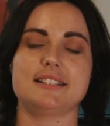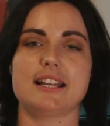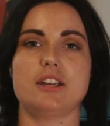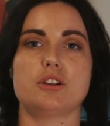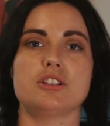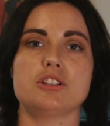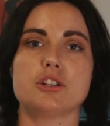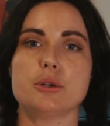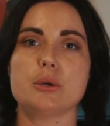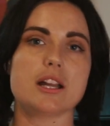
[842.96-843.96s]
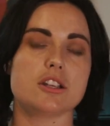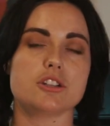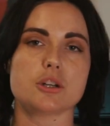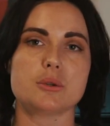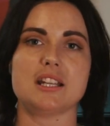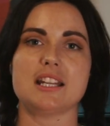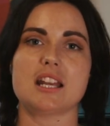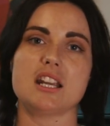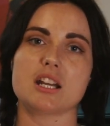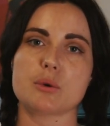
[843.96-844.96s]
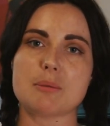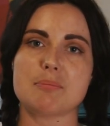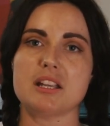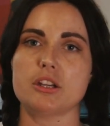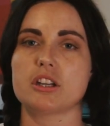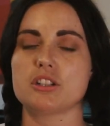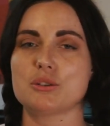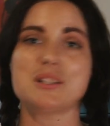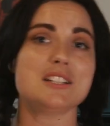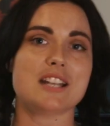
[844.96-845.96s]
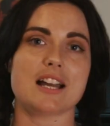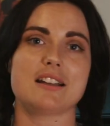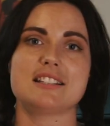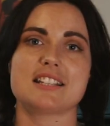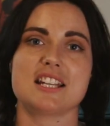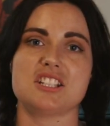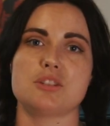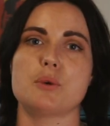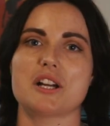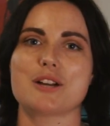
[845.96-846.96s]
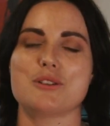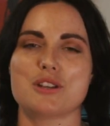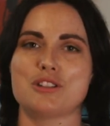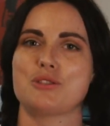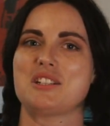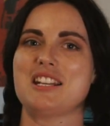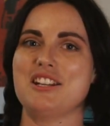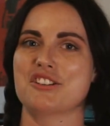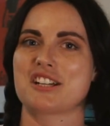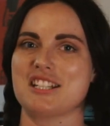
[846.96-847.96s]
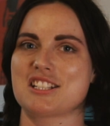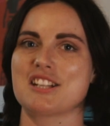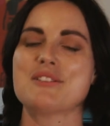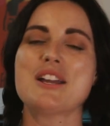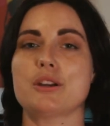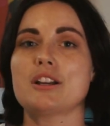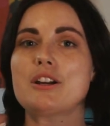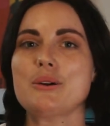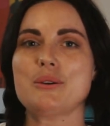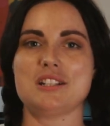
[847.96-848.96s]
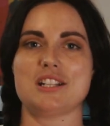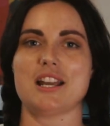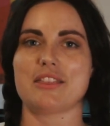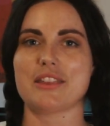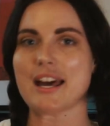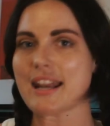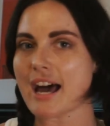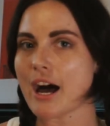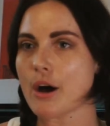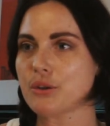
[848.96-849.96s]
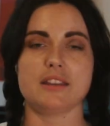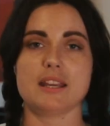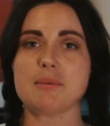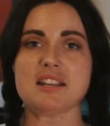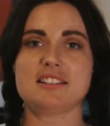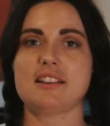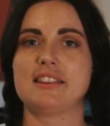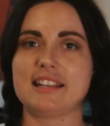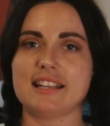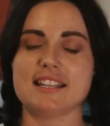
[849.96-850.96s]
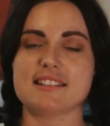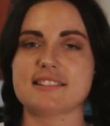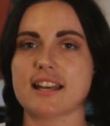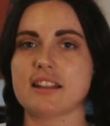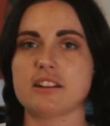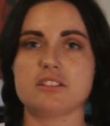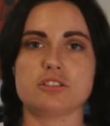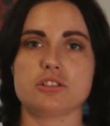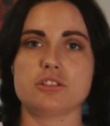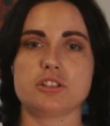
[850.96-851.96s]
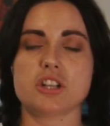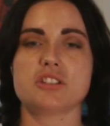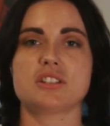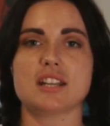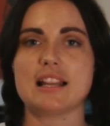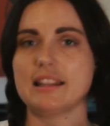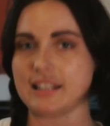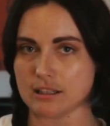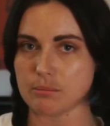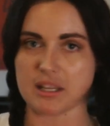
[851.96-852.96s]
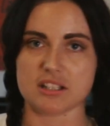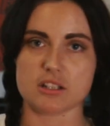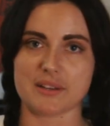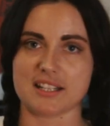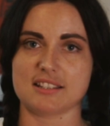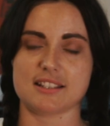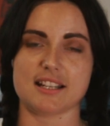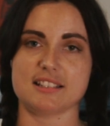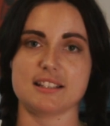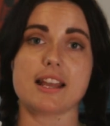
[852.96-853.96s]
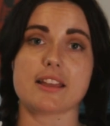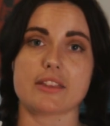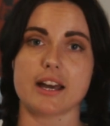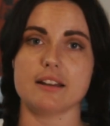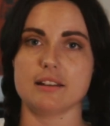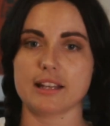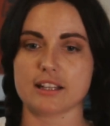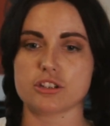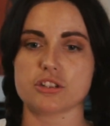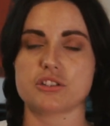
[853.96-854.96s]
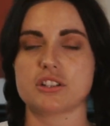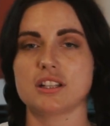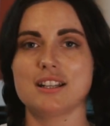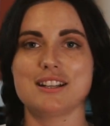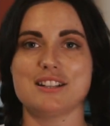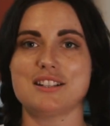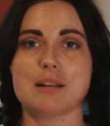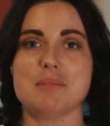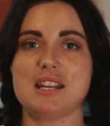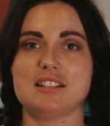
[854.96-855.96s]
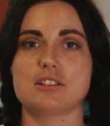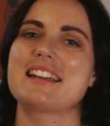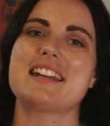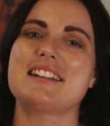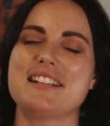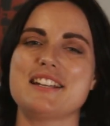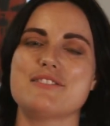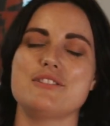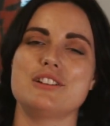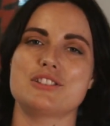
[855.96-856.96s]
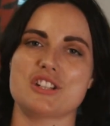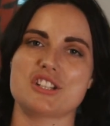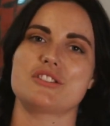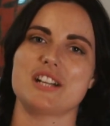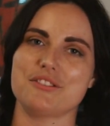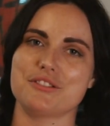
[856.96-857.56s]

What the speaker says: that you can do and you don't need any equipment. You can do it, yeah, it's a kitchen workout, you can do it in your kitchen. You can go and check that out. The amazing thing is that just a little bit of exercise like that, like just 10 minutes, can give such great